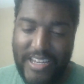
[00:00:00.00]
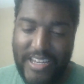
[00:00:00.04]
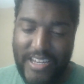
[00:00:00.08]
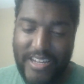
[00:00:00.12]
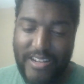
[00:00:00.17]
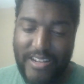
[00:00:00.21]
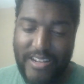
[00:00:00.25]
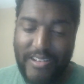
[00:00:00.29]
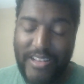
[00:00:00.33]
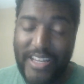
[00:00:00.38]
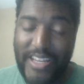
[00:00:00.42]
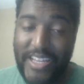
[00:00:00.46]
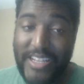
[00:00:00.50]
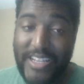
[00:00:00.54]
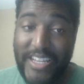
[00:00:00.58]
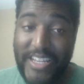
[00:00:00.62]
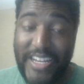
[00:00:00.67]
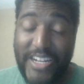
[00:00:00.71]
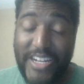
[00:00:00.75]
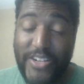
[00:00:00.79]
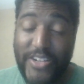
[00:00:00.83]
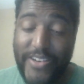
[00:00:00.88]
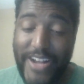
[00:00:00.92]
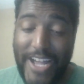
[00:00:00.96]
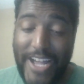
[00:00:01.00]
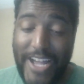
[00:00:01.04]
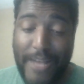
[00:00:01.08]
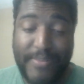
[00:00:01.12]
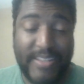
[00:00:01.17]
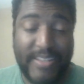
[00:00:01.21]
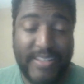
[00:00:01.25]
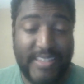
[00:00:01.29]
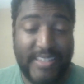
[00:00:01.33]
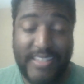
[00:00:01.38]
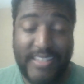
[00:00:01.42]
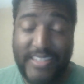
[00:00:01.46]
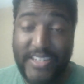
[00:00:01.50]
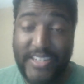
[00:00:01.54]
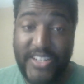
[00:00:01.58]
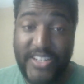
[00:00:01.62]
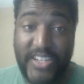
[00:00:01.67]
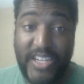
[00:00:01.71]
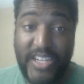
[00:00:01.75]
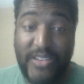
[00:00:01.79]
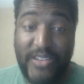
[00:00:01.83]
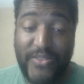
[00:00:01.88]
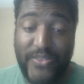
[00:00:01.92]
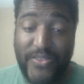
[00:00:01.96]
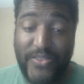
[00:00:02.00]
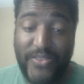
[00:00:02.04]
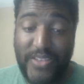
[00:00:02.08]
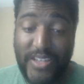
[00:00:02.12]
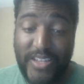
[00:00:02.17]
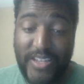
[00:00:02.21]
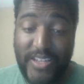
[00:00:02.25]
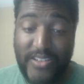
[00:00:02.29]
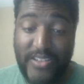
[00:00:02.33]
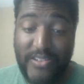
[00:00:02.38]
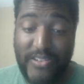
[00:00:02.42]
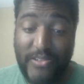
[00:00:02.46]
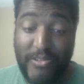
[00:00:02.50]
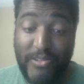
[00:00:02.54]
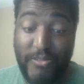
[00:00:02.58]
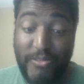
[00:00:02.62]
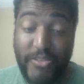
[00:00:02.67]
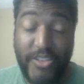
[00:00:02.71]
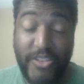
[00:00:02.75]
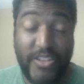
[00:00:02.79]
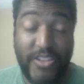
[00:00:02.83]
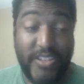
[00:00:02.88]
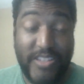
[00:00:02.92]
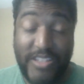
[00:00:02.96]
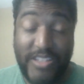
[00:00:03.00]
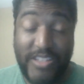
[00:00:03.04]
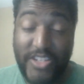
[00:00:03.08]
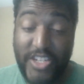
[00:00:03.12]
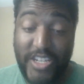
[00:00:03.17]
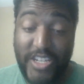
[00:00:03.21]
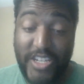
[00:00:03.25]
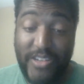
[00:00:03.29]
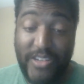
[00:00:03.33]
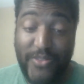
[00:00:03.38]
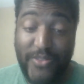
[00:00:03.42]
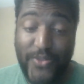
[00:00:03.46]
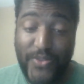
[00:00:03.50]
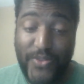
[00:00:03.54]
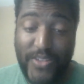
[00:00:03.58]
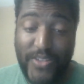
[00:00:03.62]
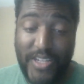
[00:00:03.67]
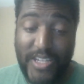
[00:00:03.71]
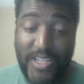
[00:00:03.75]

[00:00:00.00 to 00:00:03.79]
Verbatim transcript: You know, like DeAndre Hopkins is a chief. You know, Uche is a chief.